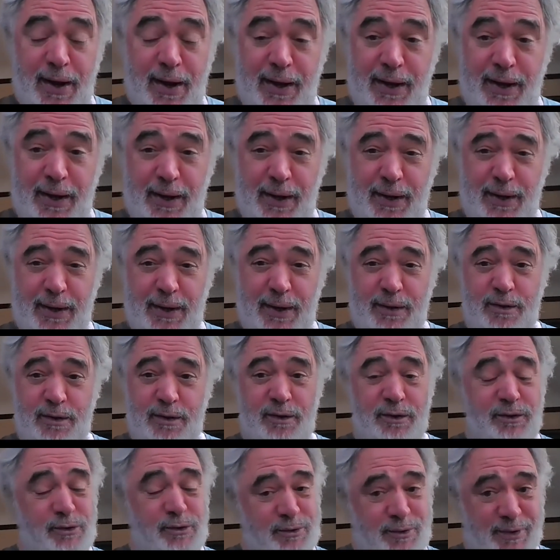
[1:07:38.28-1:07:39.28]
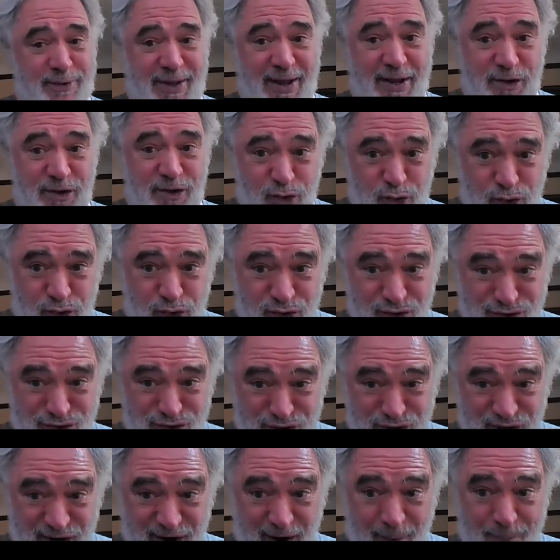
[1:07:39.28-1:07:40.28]
and that
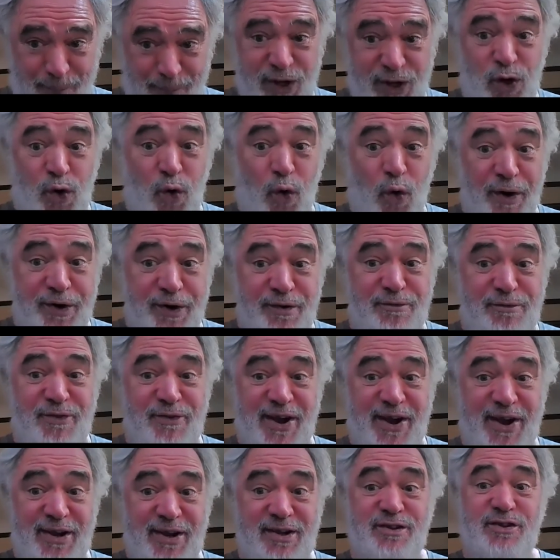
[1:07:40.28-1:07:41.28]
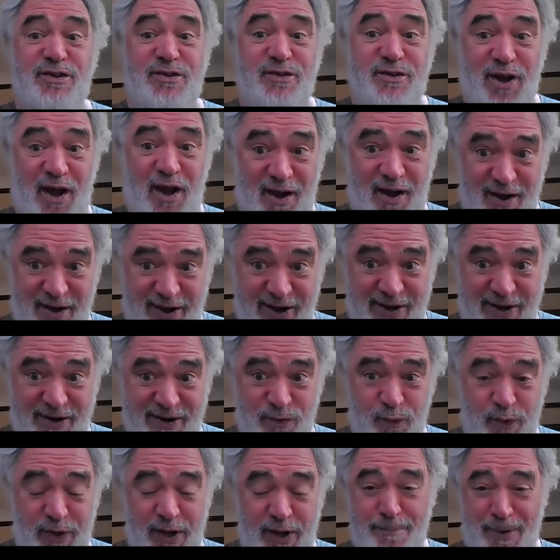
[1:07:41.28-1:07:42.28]
company gordon van
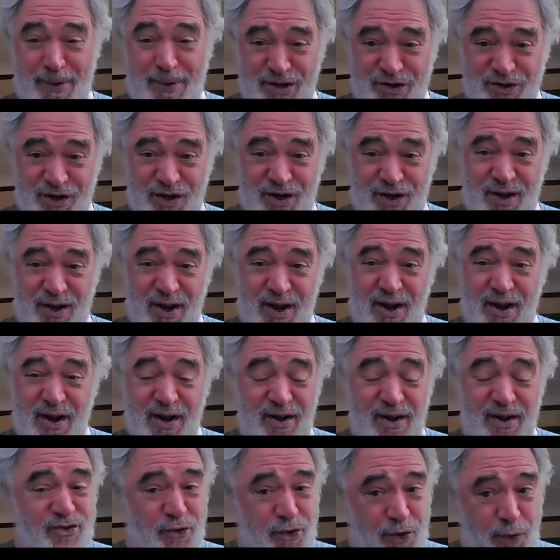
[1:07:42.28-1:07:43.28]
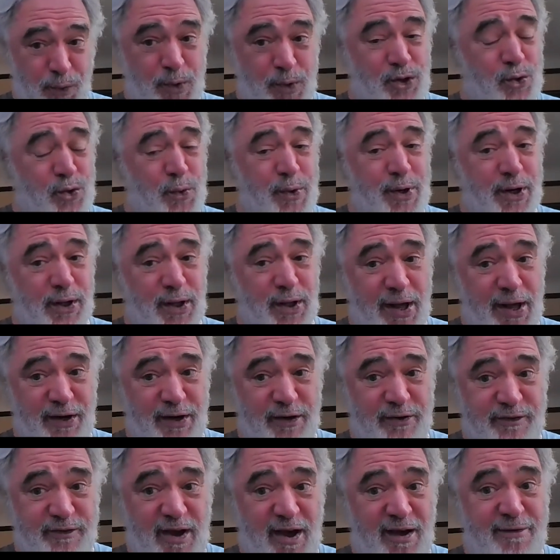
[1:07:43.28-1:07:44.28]
tine i mentioned so they were doing a lot
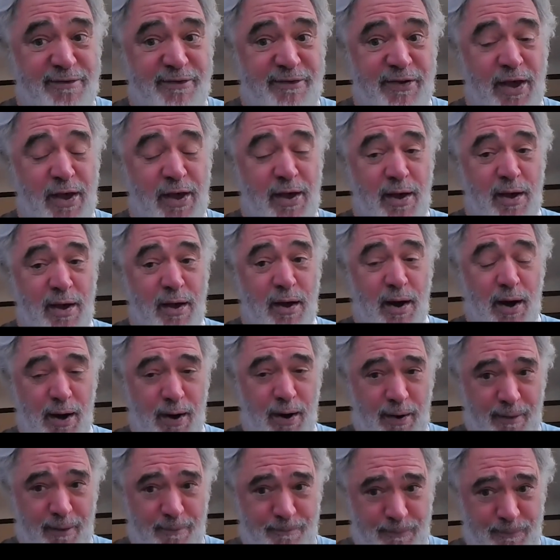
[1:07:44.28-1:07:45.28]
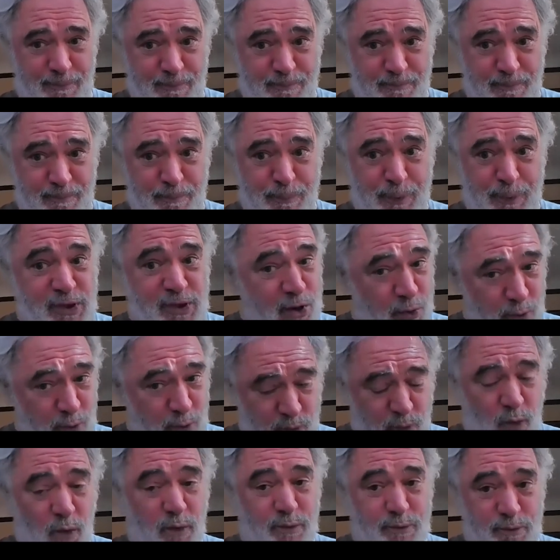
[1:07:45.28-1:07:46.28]
of stuff um, but they
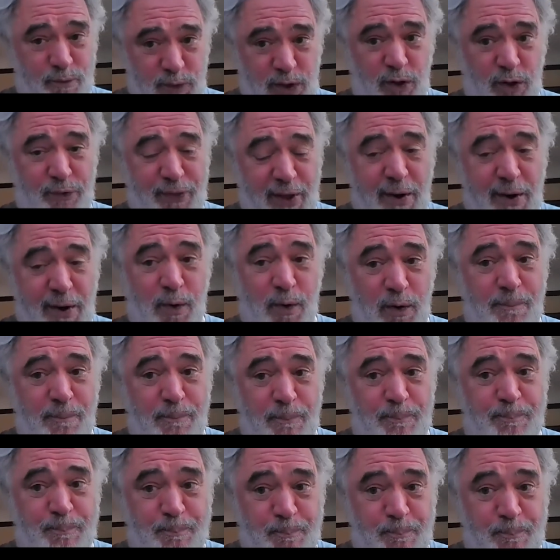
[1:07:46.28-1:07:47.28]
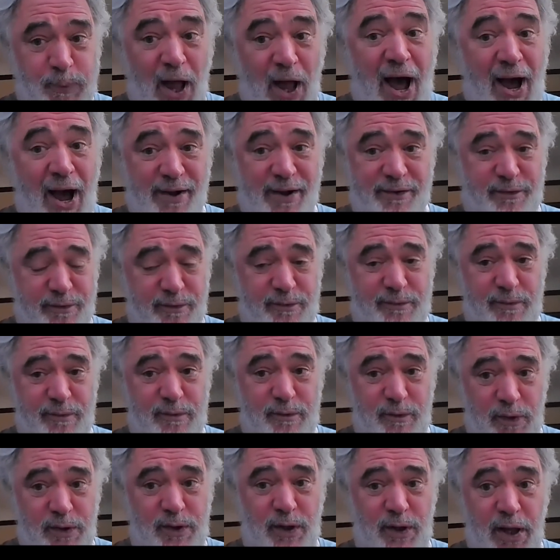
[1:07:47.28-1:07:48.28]
you know, they were blocked
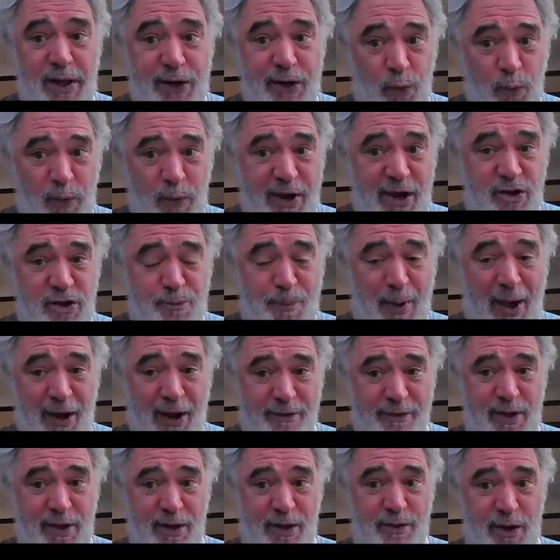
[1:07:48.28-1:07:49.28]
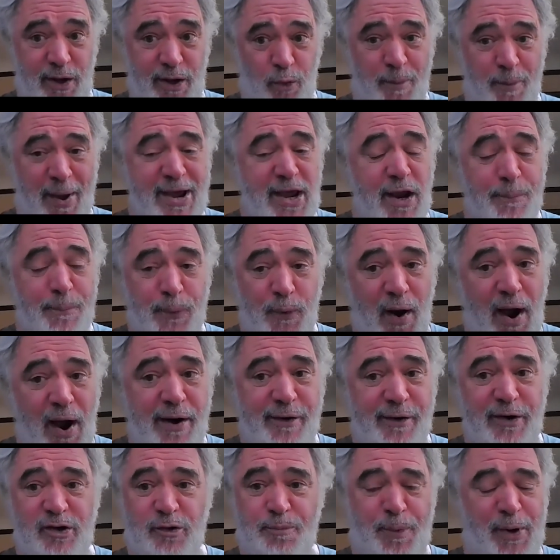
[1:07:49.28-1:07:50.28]
in a lot of ways back then. They were making
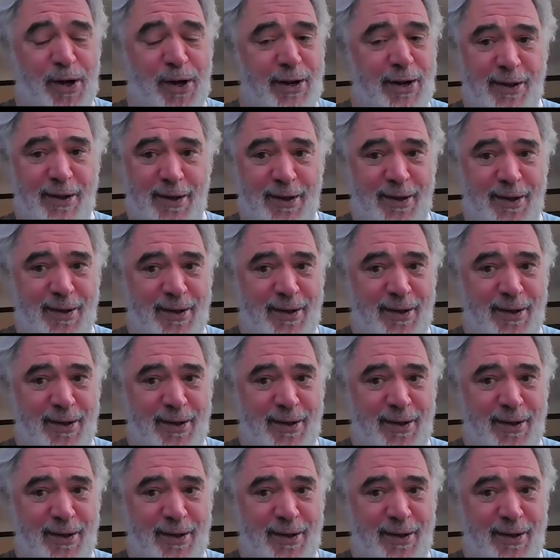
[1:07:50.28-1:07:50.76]
progress, but